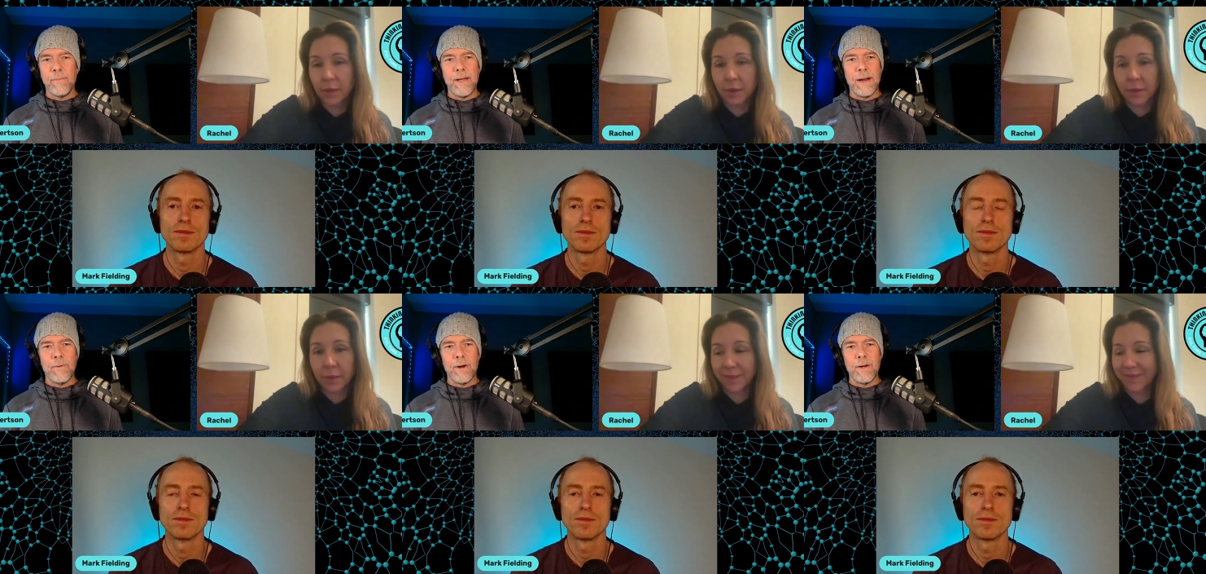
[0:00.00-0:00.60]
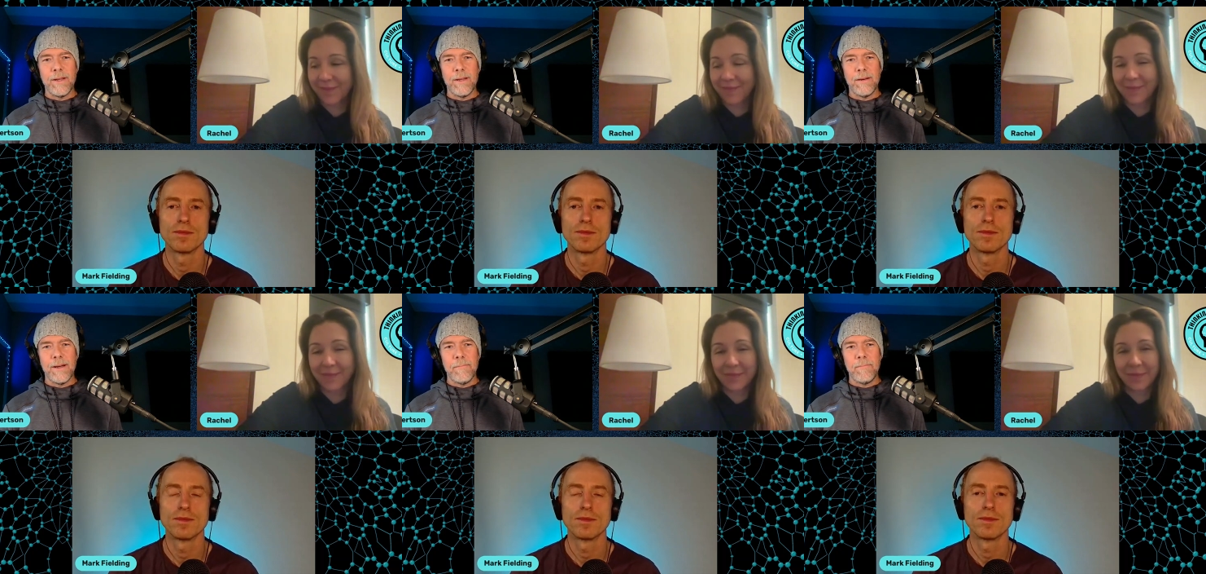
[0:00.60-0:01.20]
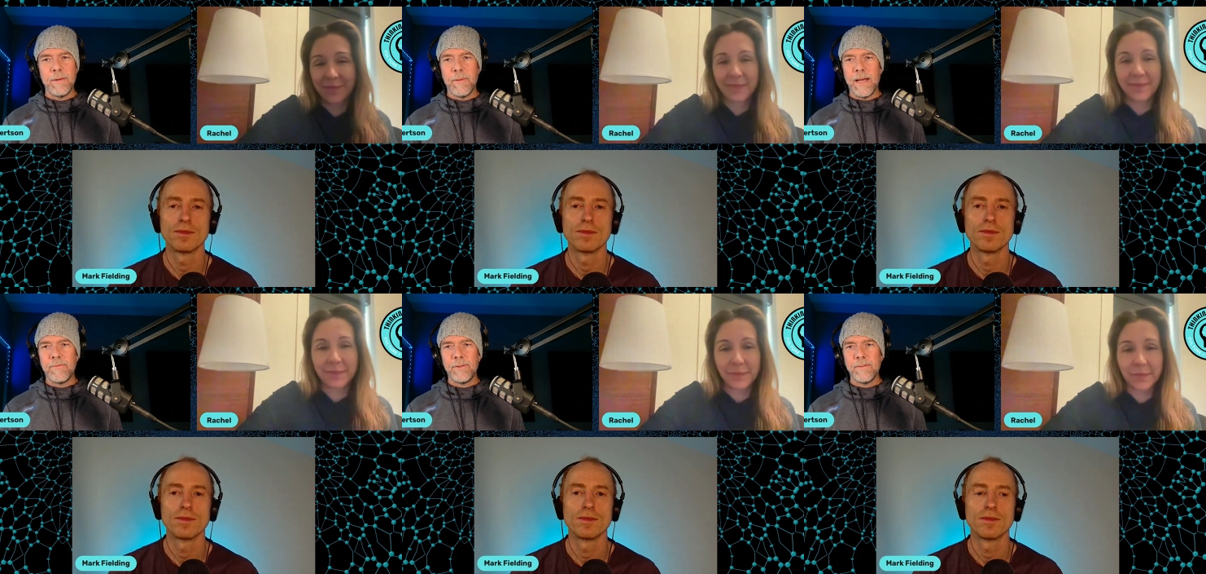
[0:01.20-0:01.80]
Speaker 1: a bit. I wanted to be
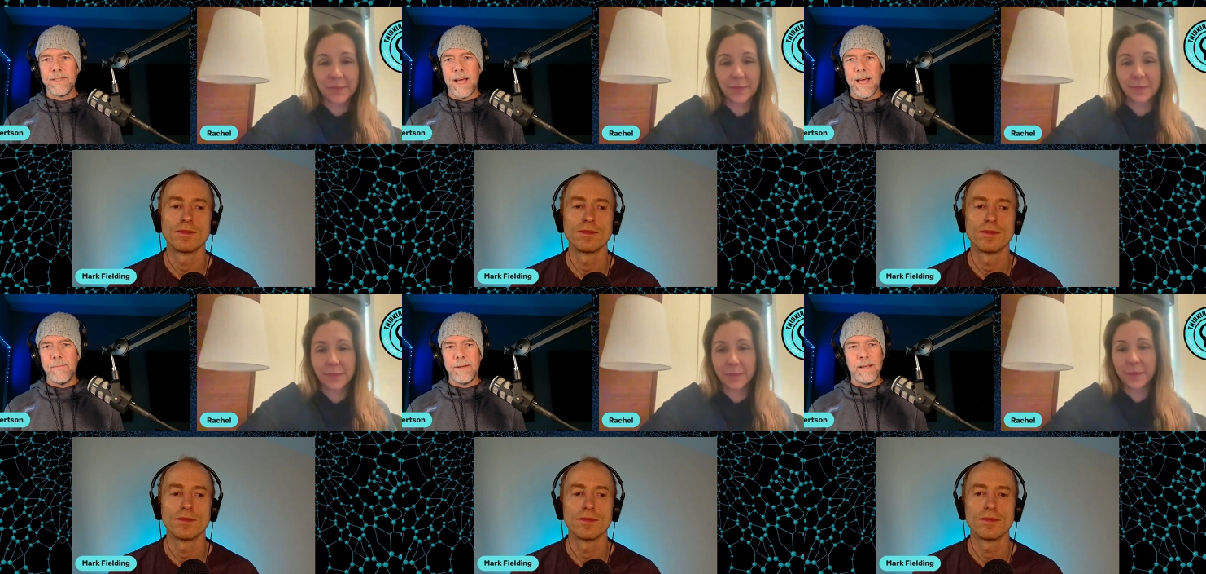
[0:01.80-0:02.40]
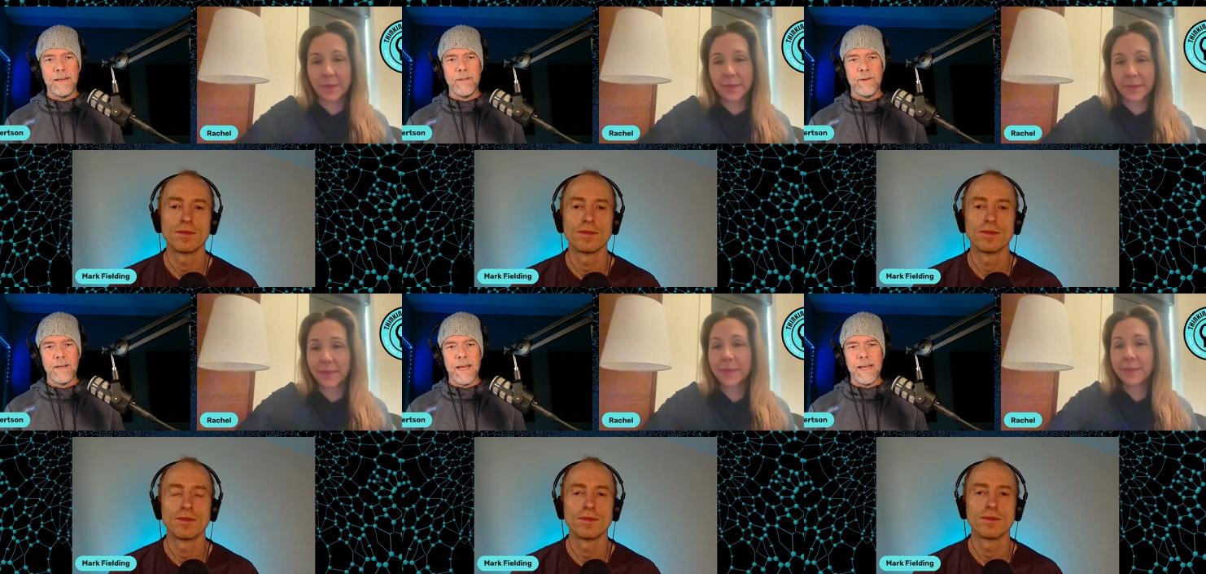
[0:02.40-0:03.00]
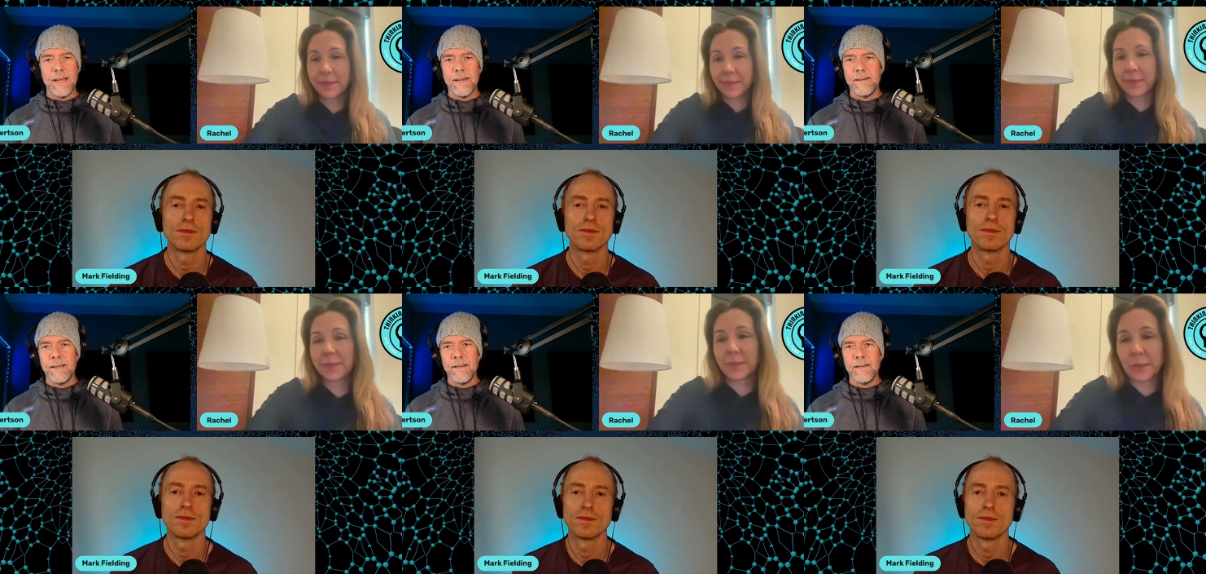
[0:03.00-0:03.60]
mindful of time and your day
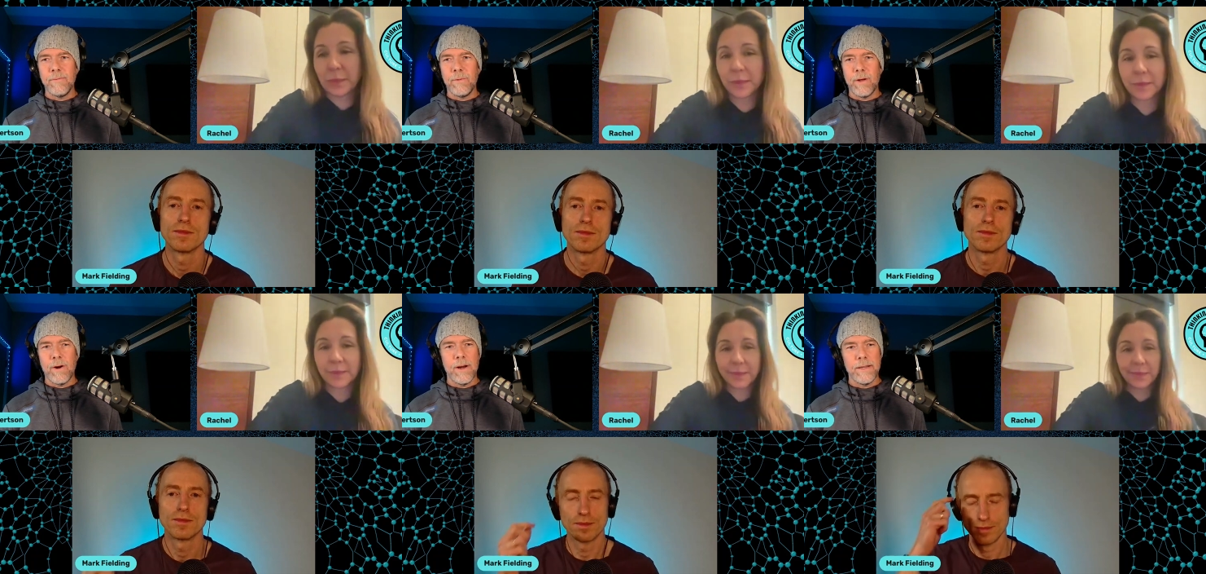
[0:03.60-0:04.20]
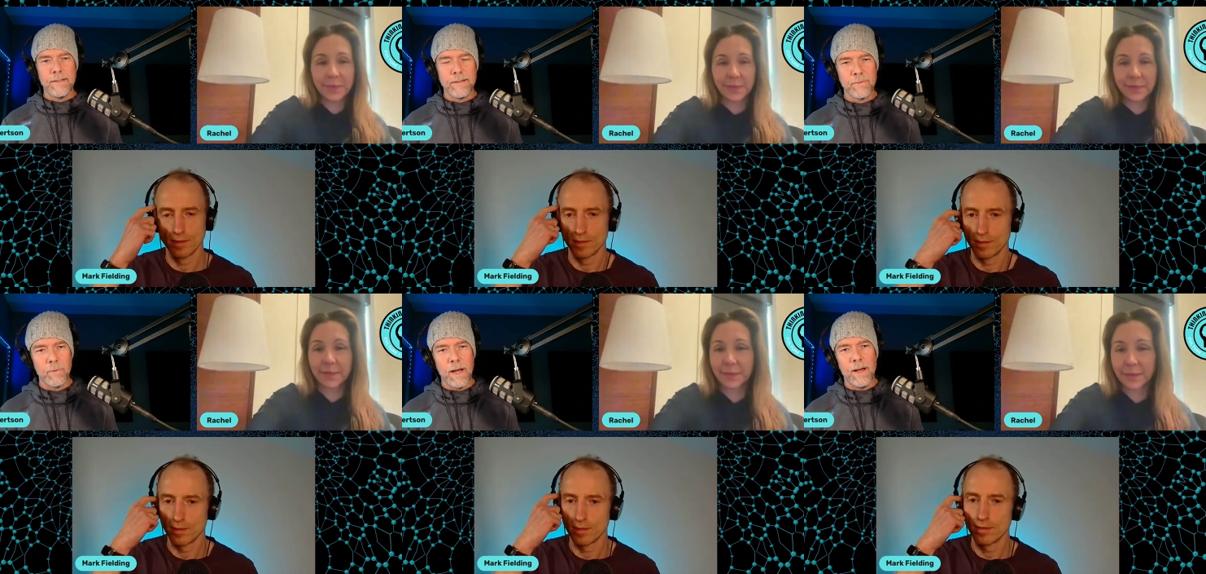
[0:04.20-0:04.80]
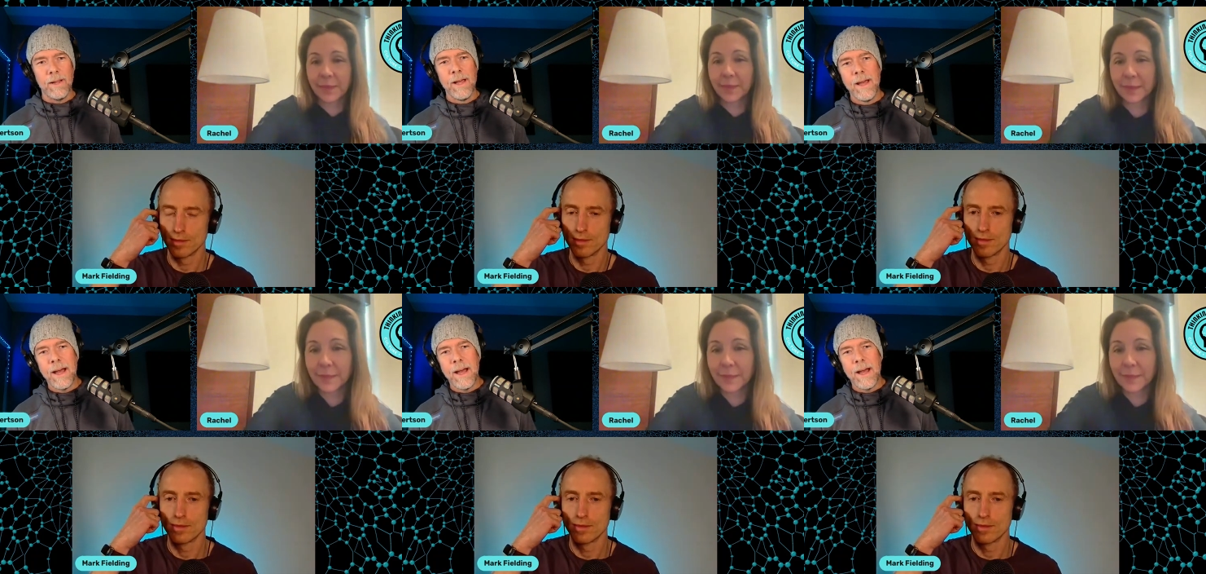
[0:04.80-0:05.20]
and with our audience as well.